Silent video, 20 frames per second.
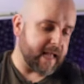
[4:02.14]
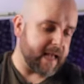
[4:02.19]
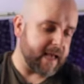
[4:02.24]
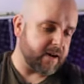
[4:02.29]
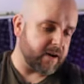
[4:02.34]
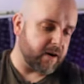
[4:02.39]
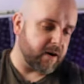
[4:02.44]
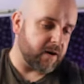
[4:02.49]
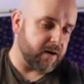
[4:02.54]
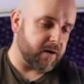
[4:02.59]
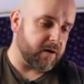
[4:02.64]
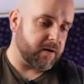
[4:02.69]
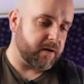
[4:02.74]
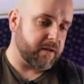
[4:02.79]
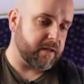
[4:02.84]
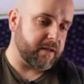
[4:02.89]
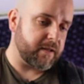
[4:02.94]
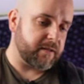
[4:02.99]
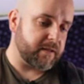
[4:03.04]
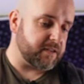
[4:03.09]
at
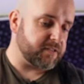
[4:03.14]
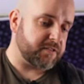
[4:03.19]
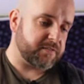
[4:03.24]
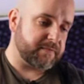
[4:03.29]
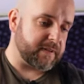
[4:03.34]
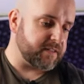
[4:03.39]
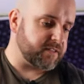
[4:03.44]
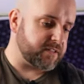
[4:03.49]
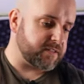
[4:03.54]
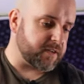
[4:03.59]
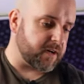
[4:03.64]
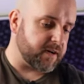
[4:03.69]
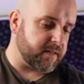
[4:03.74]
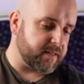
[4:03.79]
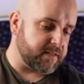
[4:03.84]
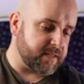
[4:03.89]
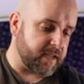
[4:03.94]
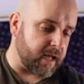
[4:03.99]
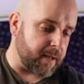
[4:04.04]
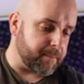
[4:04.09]
our, uh, let's, let's start at
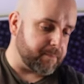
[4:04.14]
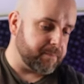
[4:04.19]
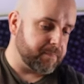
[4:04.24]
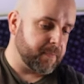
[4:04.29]
the top.